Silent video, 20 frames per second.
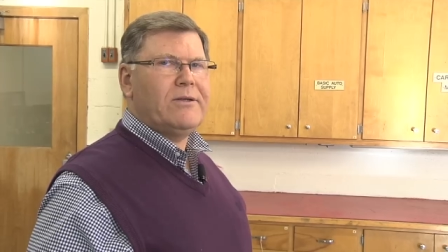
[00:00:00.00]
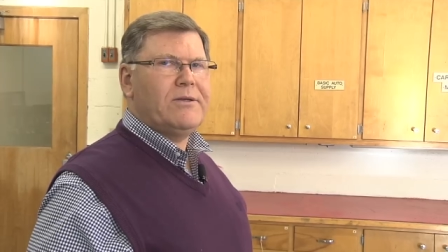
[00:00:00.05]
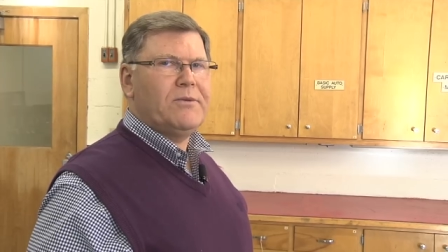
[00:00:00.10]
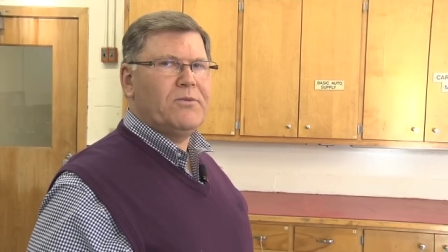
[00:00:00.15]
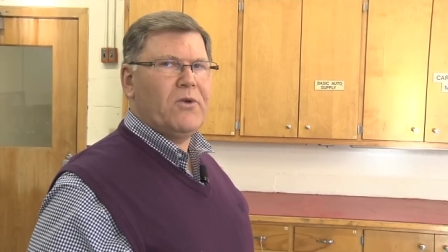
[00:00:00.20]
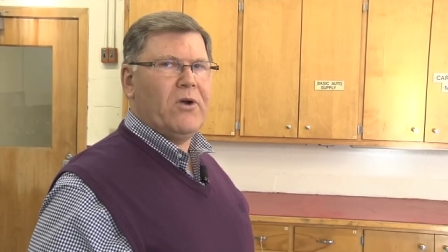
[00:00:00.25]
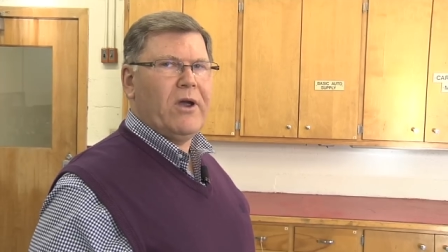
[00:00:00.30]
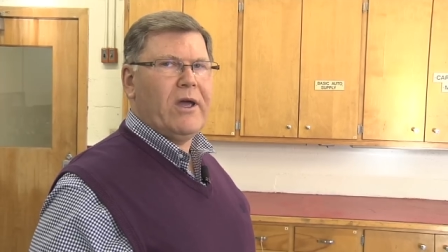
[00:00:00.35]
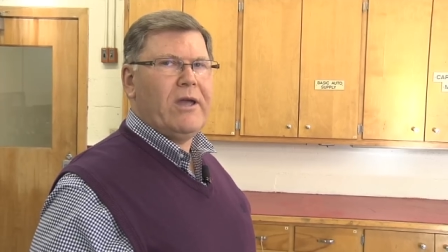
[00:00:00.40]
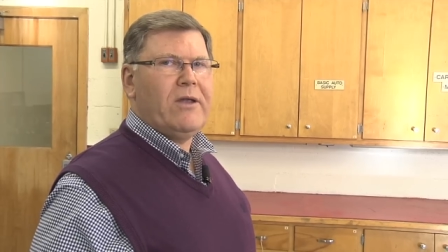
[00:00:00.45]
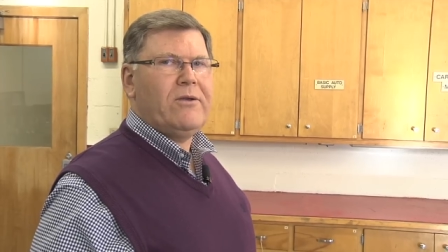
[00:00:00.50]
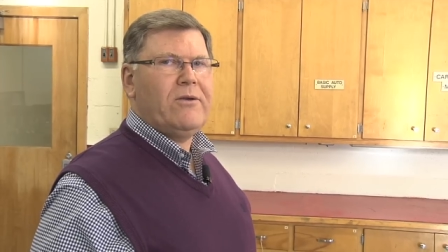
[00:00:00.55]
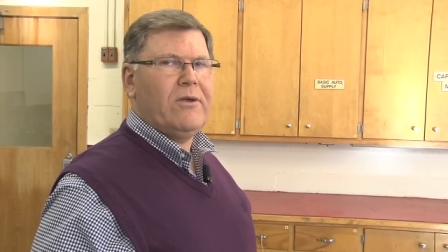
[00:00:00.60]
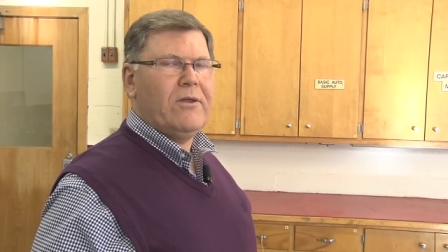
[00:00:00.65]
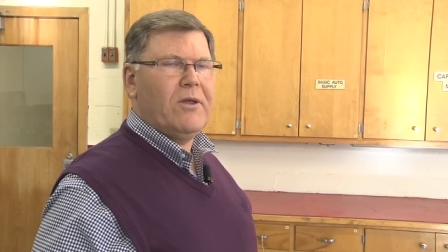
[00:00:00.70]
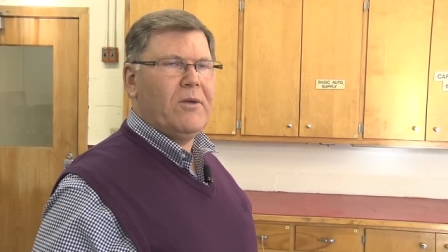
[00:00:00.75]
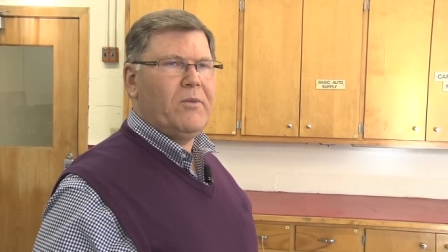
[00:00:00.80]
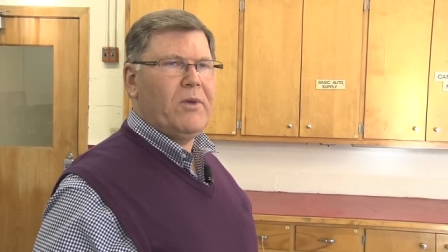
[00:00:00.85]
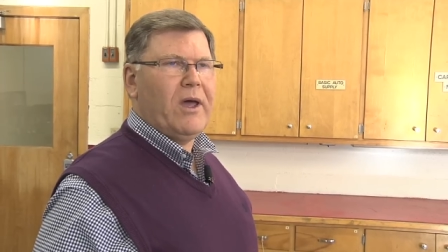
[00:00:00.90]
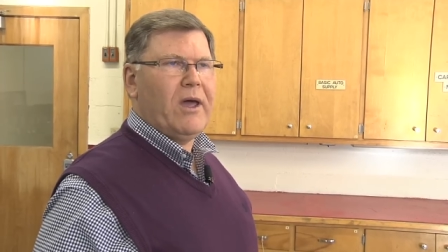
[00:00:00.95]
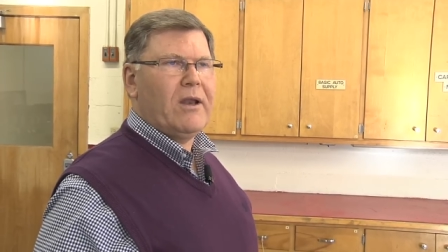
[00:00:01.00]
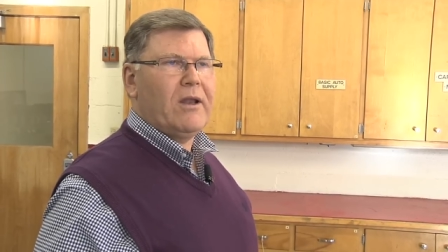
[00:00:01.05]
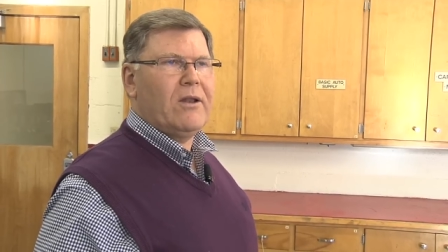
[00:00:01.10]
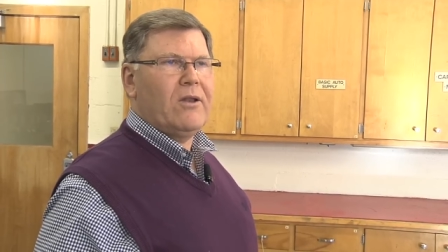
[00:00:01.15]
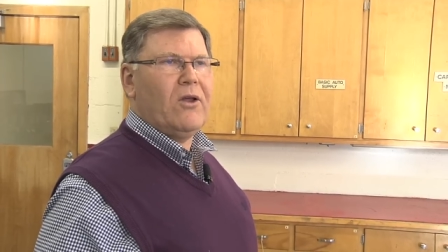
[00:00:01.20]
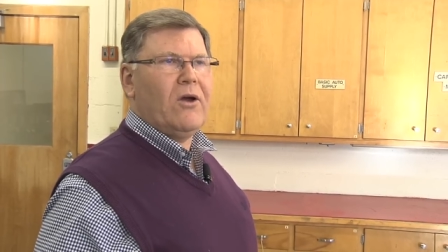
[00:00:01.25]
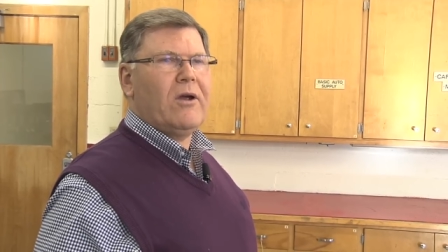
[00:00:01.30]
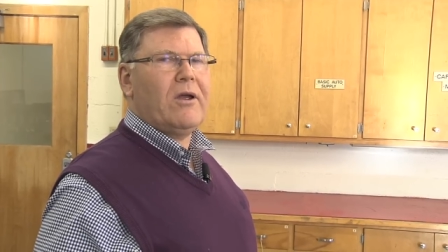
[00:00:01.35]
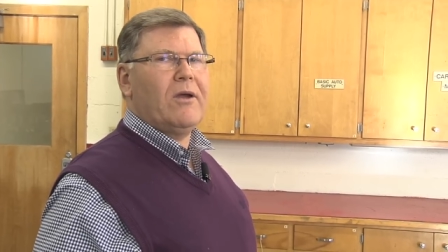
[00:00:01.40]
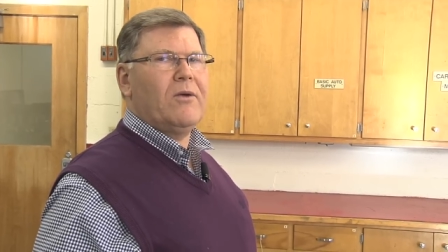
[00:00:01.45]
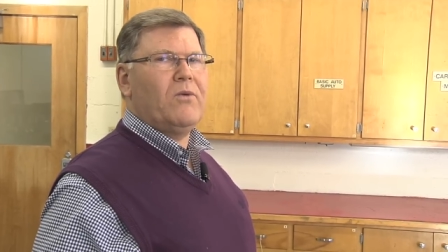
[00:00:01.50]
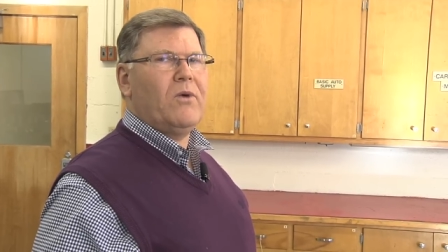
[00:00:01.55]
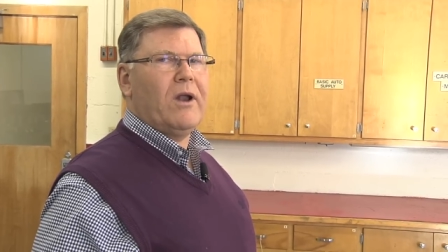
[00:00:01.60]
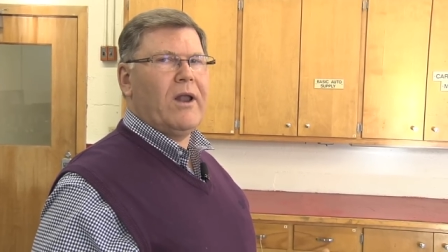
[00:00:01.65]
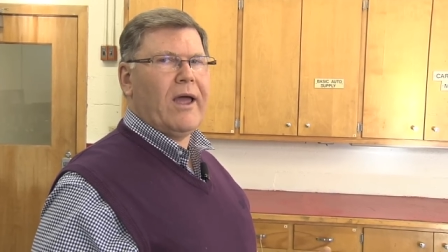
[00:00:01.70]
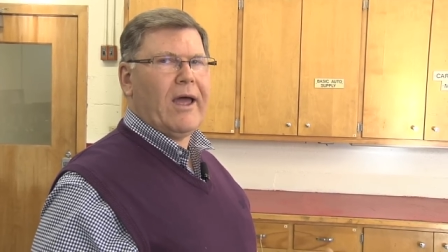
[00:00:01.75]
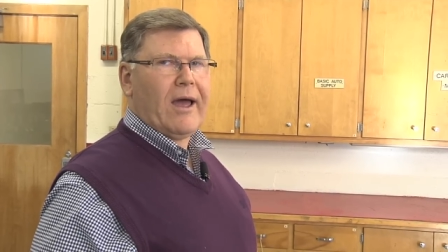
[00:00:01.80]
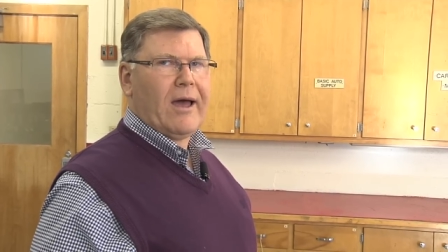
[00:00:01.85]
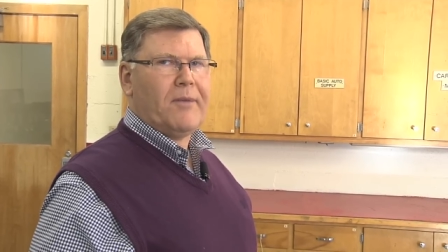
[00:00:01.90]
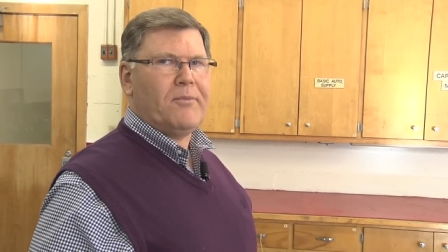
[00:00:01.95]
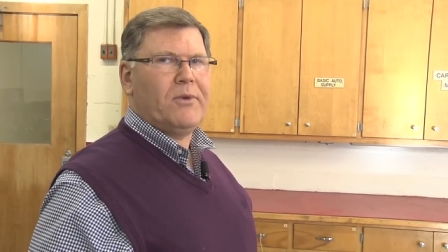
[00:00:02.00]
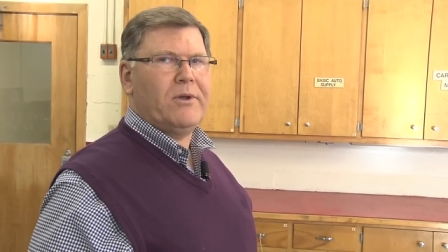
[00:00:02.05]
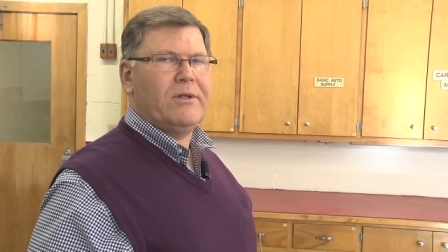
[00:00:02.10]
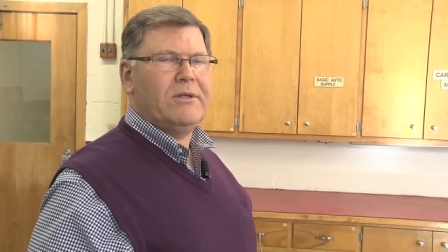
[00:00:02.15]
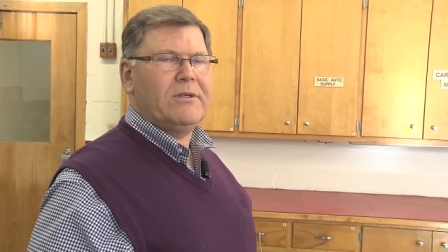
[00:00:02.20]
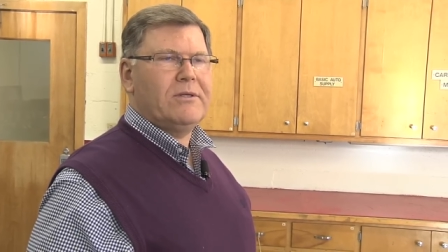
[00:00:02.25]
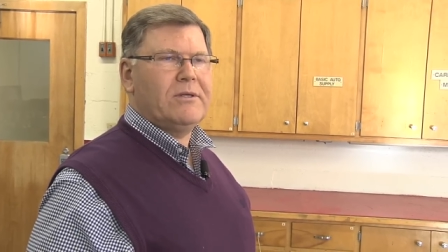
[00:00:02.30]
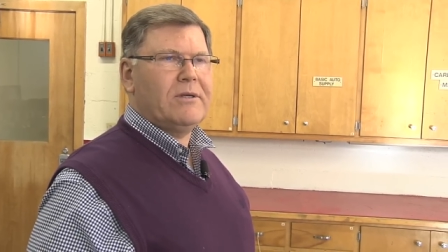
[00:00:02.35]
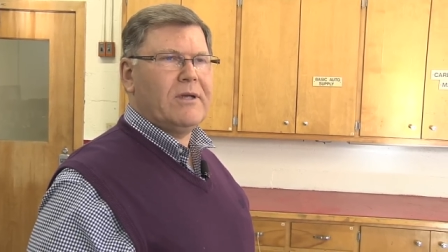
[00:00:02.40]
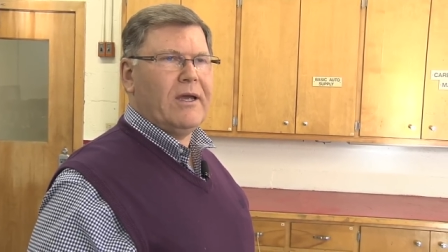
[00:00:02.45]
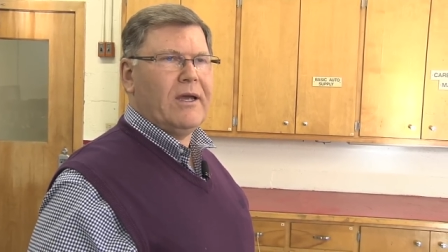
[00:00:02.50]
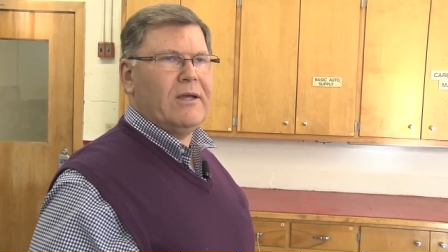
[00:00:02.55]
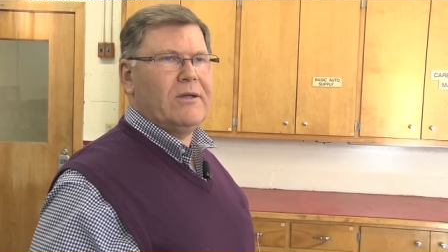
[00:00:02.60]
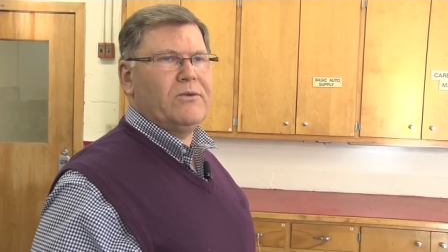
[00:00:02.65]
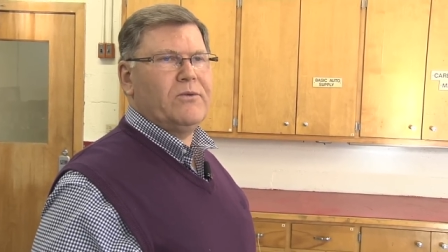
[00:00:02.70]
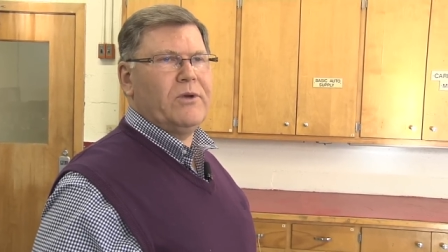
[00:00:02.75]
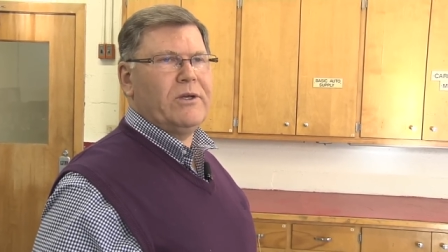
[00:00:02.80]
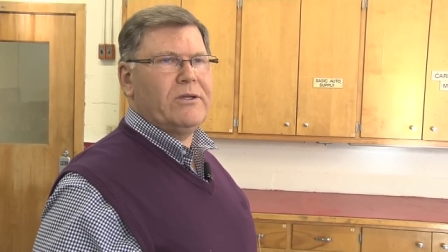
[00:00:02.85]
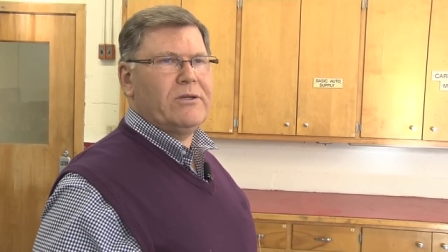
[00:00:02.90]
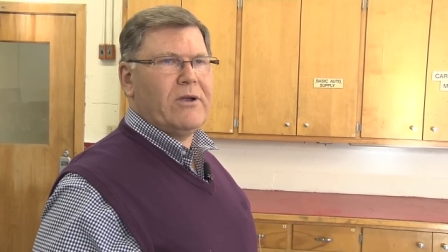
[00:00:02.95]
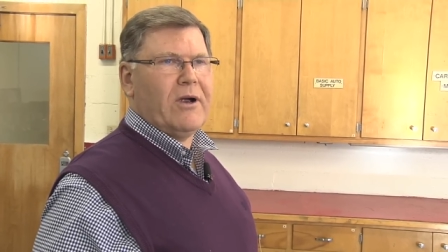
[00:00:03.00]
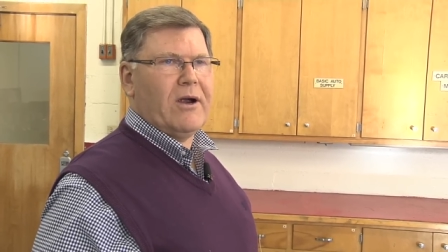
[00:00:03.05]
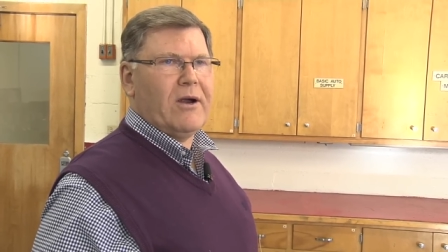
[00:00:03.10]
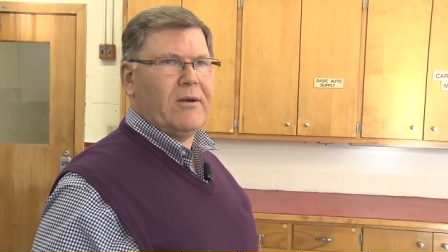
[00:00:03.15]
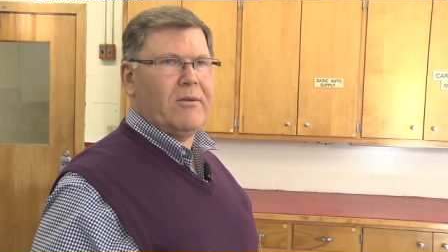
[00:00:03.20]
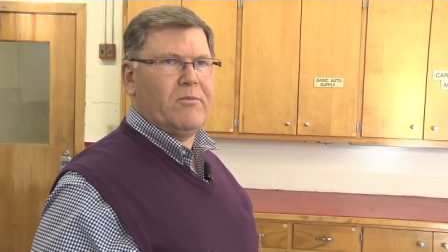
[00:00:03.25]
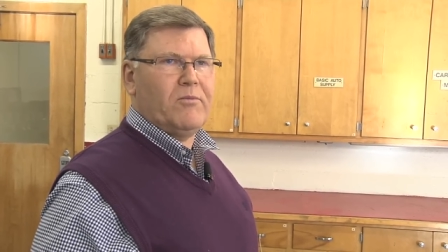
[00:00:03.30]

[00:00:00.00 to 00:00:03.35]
some grain to the bin and look at what happens as we start